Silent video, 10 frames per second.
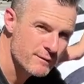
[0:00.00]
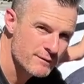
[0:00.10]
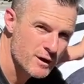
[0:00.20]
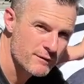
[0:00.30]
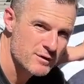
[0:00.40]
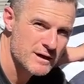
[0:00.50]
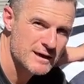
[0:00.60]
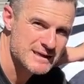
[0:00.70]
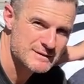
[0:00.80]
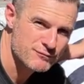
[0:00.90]
and over and over, you're going
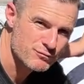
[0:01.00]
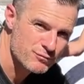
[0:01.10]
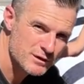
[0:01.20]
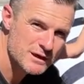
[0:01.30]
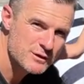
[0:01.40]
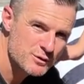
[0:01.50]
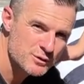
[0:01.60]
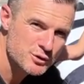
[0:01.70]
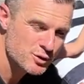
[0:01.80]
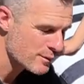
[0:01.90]
to get some really
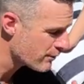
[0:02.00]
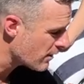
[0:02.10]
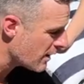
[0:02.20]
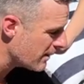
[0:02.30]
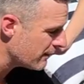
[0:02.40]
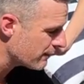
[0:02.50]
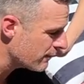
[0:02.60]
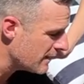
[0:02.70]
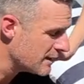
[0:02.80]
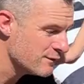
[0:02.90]
good neuroprogramming
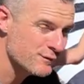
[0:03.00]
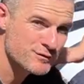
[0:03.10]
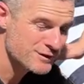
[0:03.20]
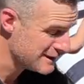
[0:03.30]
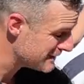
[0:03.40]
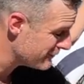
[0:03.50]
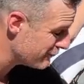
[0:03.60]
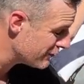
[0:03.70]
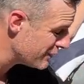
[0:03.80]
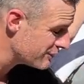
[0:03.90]
through that. You've also going to get some
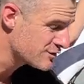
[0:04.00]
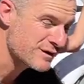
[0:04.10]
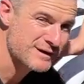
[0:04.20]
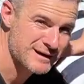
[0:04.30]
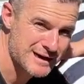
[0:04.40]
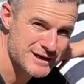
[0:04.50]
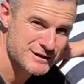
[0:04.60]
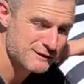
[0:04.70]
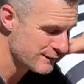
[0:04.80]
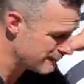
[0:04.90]
really good strengthening and
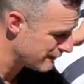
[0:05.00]
arching for the